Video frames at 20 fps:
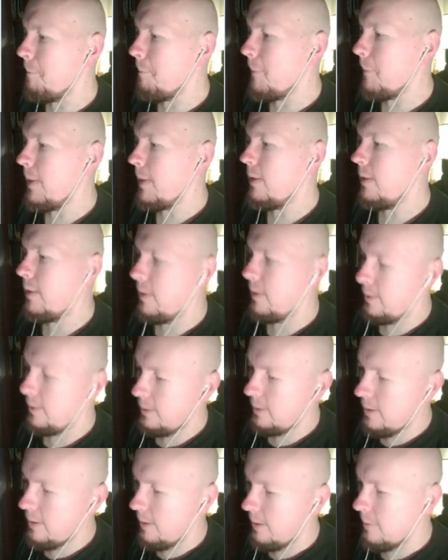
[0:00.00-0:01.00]
yeah,
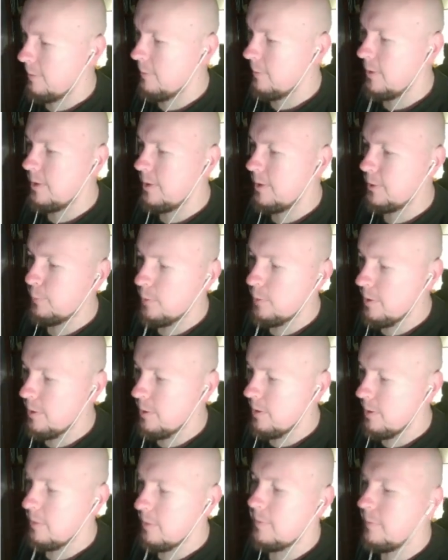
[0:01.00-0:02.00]
this is for the
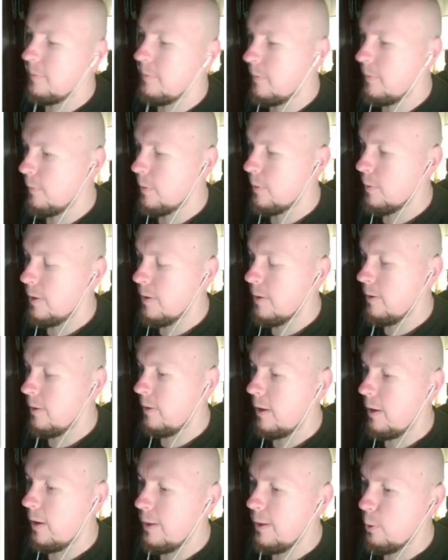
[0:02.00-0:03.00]

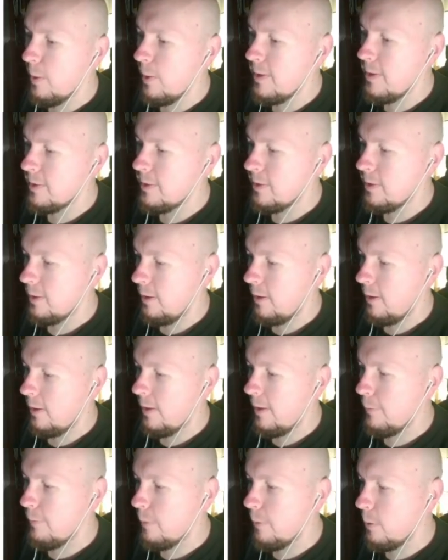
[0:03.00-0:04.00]
iOS iPhone.
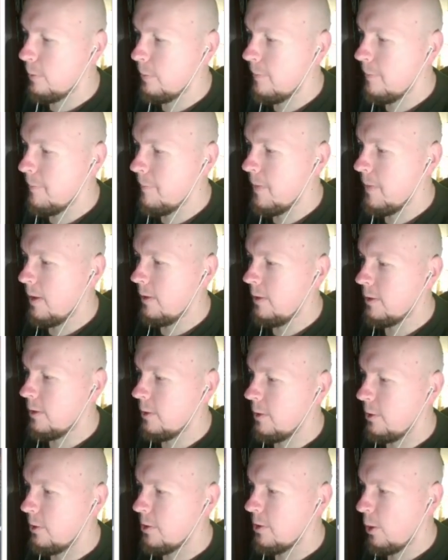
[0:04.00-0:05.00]
It's called Tone
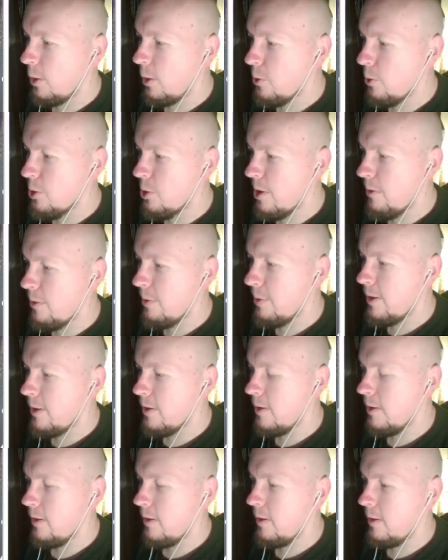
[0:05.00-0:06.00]
Generator
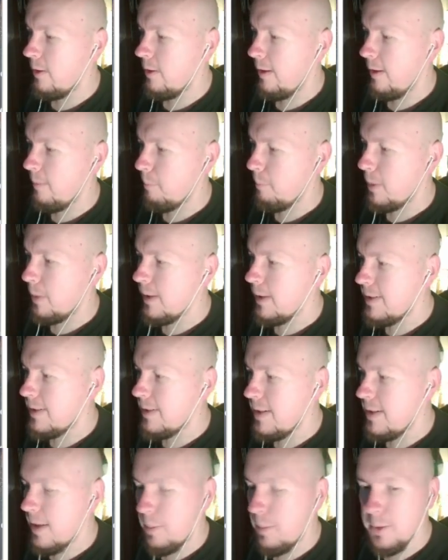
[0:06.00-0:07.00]
by
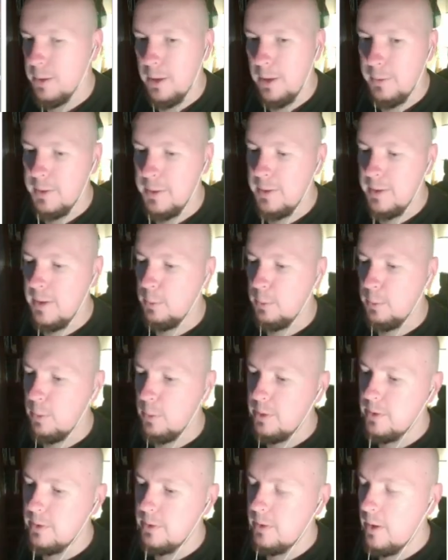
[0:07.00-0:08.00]
TMsoft, and this was
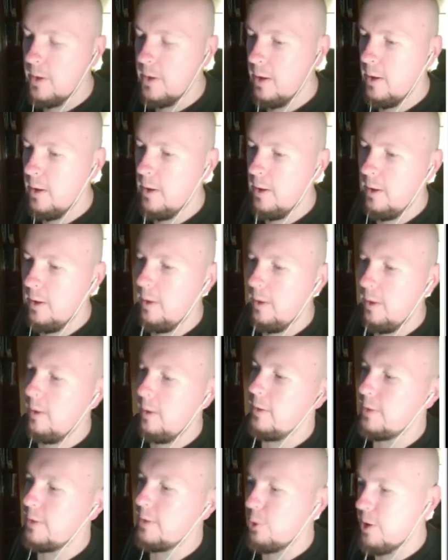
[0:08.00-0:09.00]

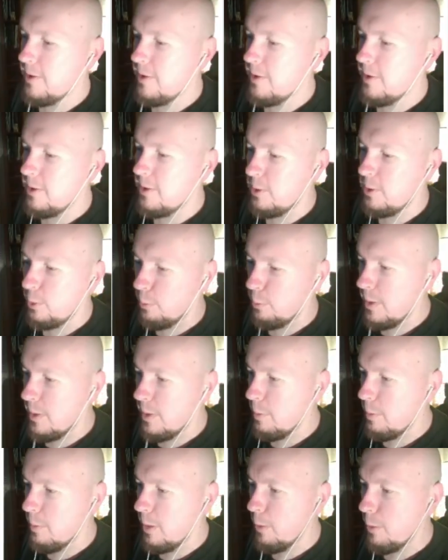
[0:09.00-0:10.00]
suggested to me by one of
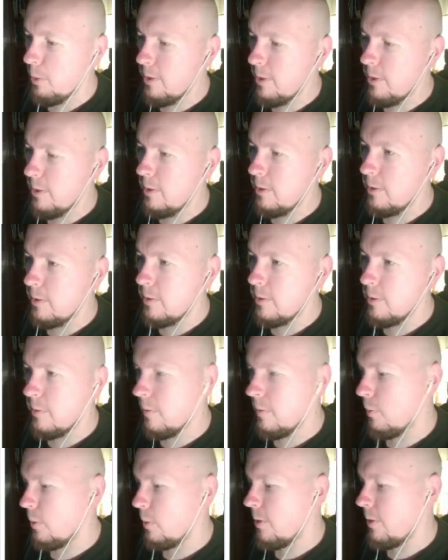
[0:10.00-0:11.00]

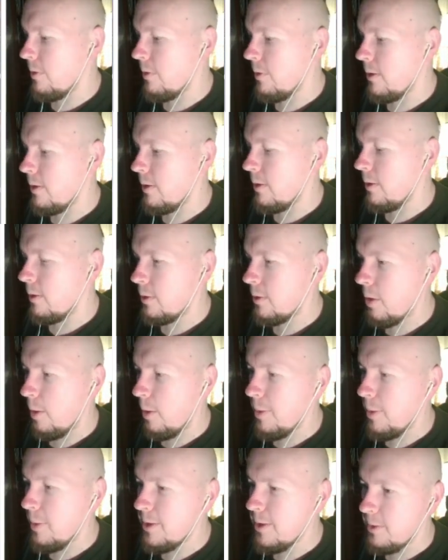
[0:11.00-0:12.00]
the comments in the
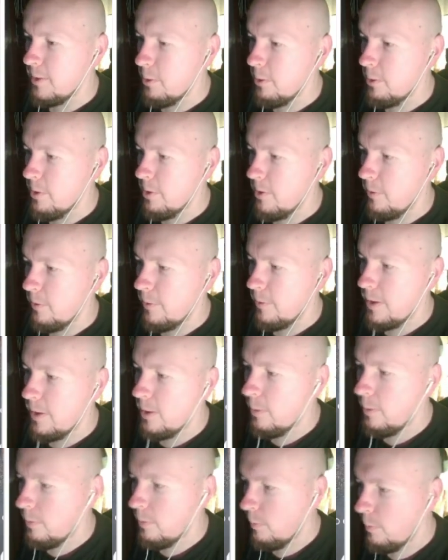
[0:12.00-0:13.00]
original video, one
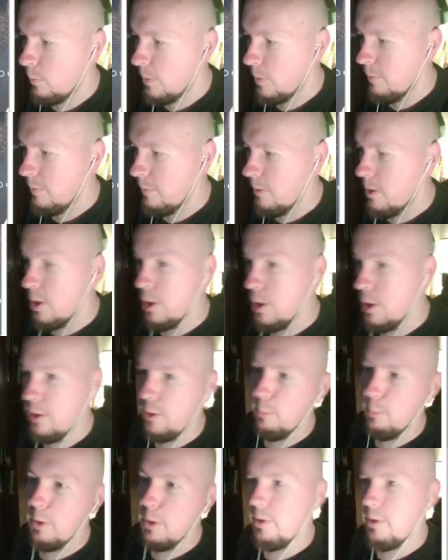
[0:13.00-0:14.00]
of our community
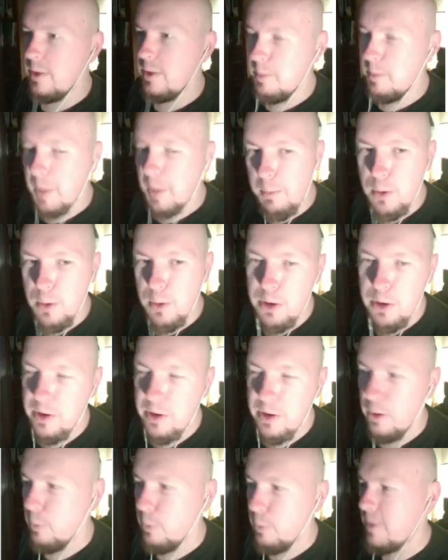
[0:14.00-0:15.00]
members, shall we say.